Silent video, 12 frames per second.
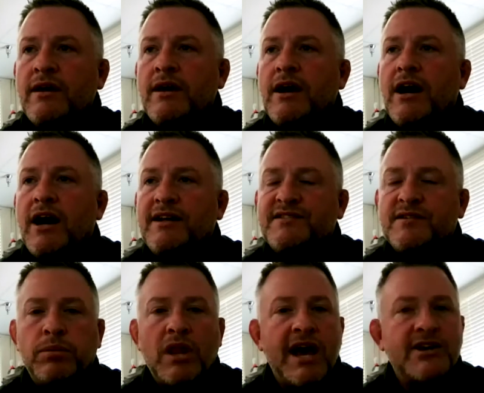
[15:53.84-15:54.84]
It's a
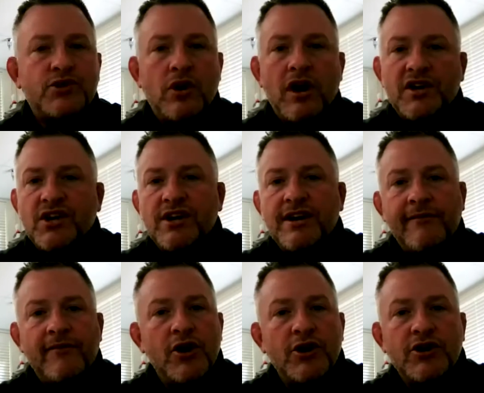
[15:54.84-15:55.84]
blind draw, so you never
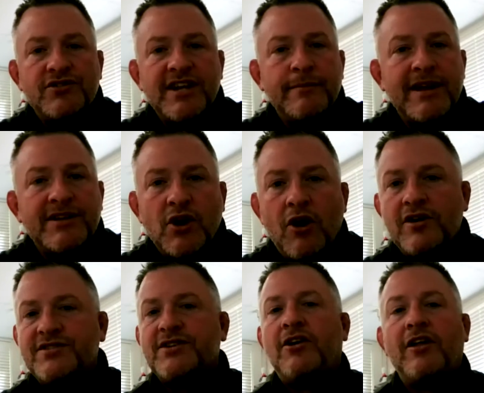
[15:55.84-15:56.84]
know who your teammates are
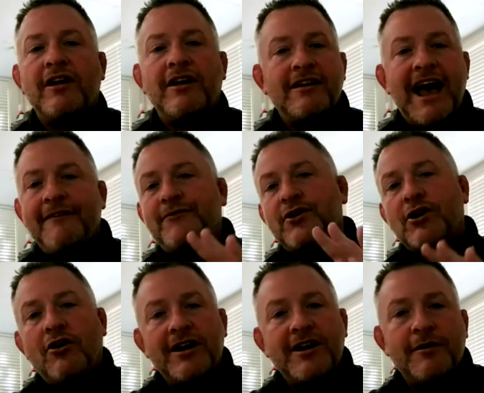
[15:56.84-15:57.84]
until after you're
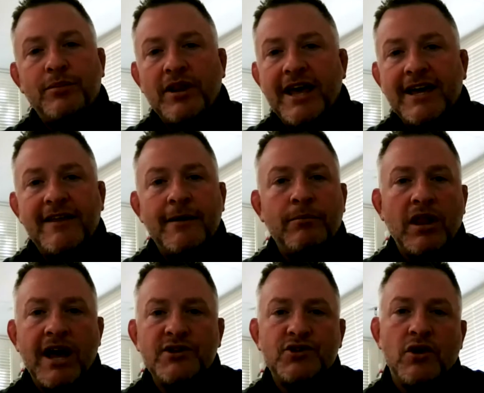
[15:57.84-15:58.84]
already done playing, and they
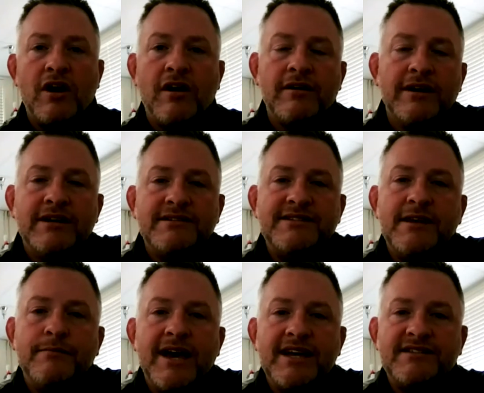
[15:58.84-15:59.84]
blind draw
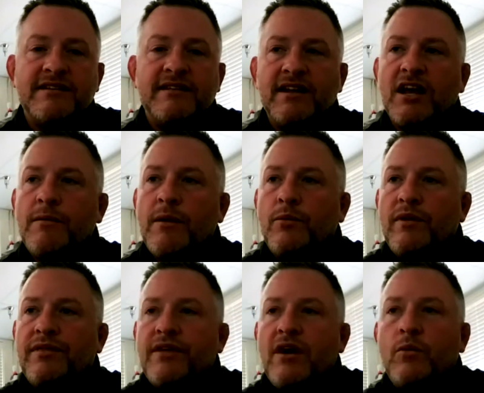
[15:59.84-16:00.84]
teammates and then come up with
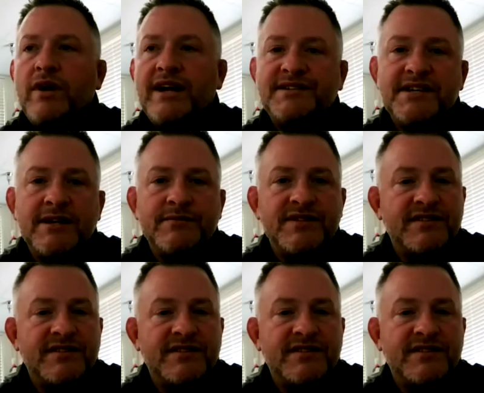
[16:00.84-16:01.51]
winning teams.